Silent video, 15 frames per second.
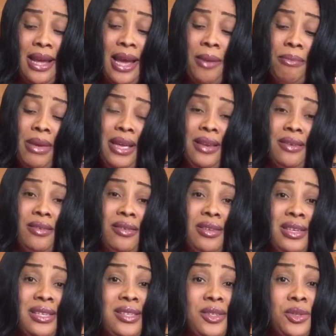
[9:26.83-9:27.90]
I mean,
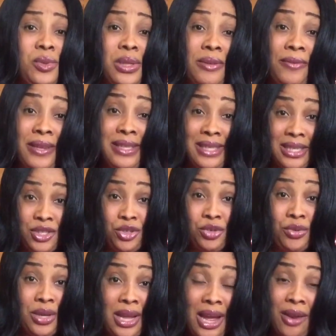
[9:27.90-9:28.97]
this is 21st
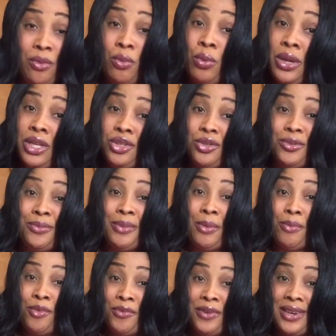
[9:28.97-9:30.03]
century and we should be
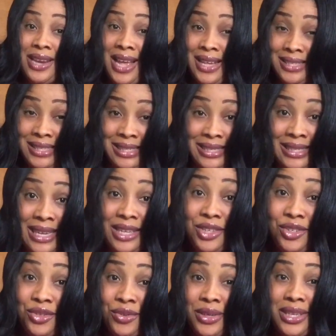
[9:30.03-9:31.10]
moving as the
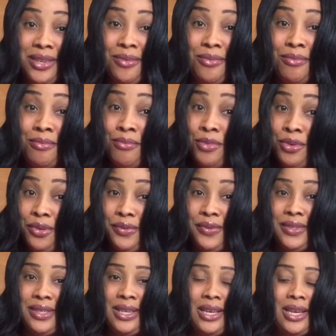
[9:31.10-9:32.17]
century
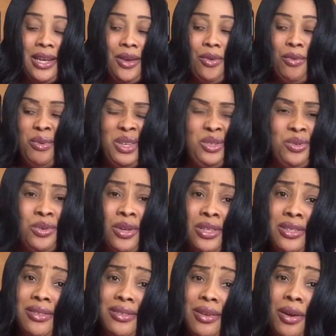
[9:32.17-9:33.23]
moves. We should
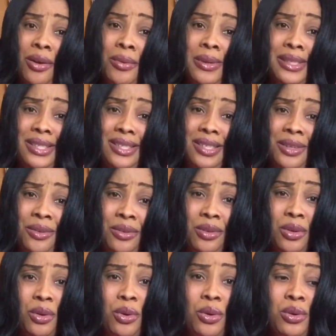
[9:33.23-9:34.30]
not always,
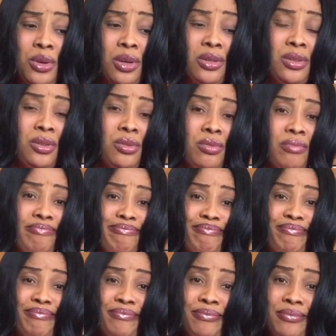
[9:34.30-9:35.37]
hold on to
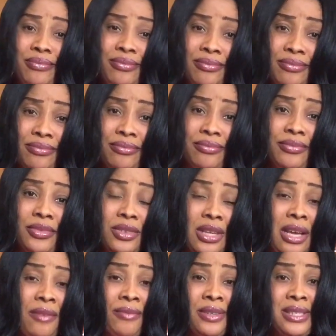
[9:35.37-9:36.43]

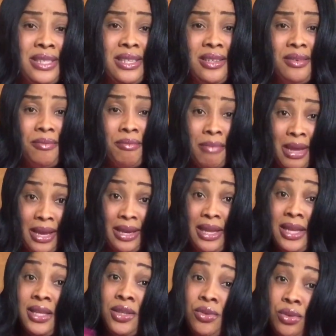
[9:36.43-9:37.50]
everything men.
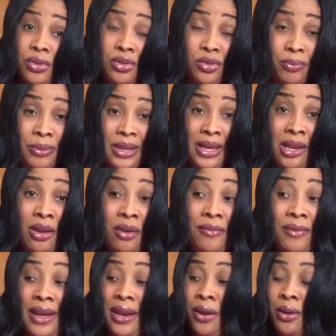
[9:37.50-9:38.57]
It's good to be in
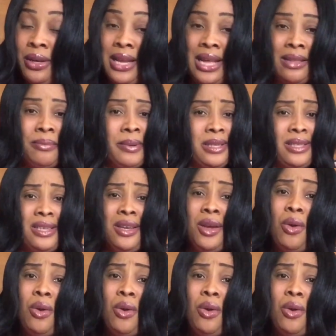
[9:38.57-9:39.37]
love and all that, but